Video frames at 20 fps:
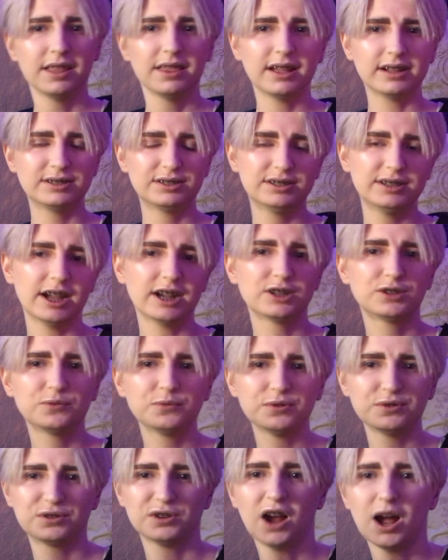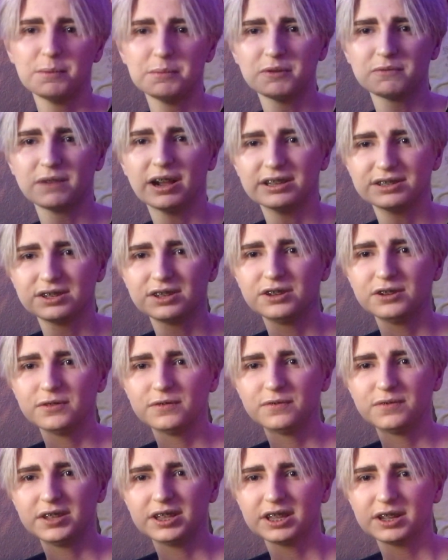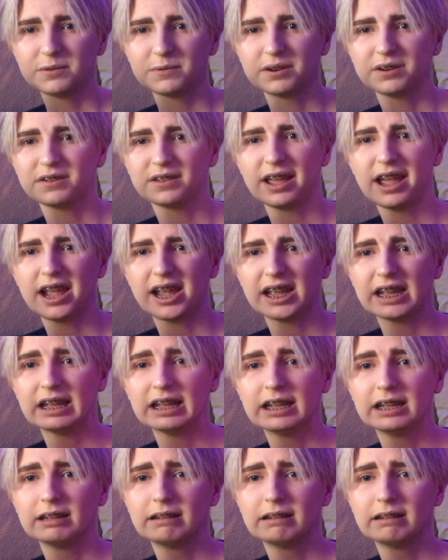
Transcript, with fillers: That sexual trauma residue feeling where you're like